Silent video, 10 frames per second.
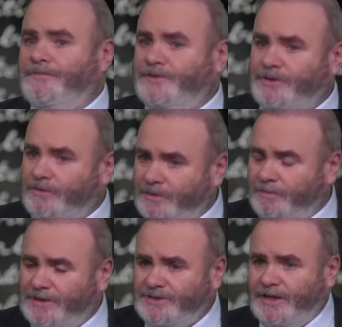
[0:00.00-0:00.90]
So in the
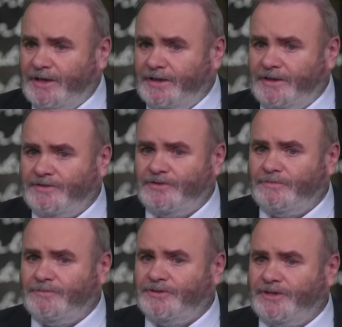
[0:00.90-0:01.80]
Messianic
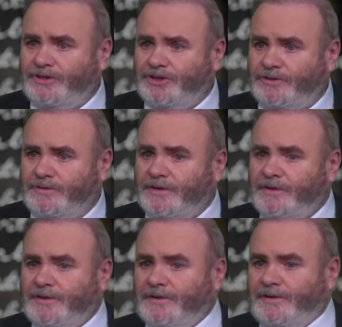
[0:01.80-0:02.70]
interpretation,
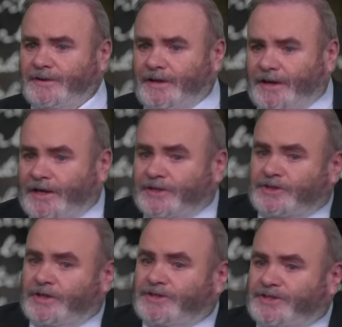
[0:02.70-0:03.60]
it's
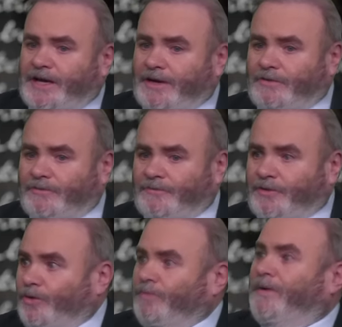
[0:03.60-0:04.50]
it's now
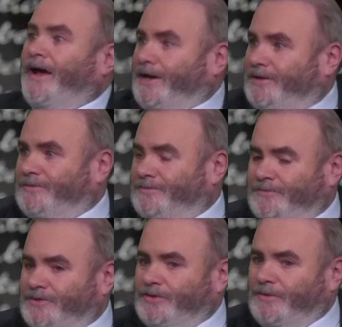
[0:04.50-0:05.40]
gone back
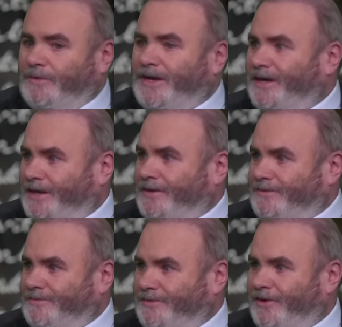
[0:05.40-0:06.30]
mm. to the beginning.
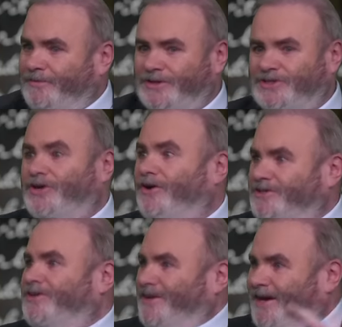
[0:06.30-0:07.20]
Right, it
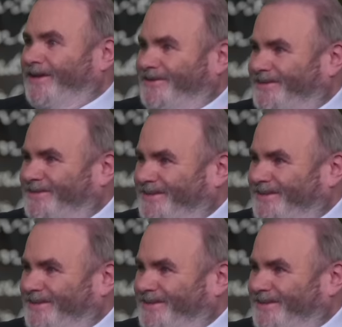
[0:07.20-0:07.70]
starts at the end.